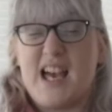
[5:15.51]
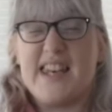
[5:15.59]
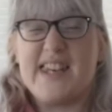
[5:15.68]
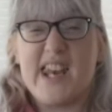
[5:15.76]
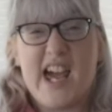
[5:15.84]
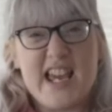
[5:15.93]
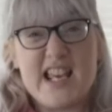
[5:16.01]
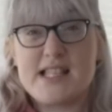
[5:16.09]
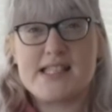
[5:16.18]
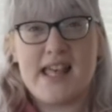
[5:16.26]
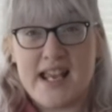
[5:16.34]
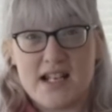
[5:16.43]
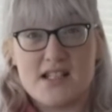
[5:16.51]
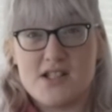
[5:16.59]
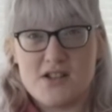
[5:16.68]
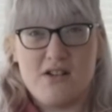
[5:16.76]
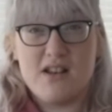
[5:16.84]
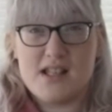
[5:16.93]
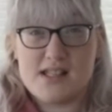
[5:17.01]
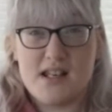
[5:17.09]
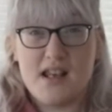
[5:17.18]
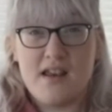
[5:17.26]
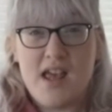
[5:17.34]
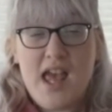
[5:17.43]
a nice thing to do, isn't it?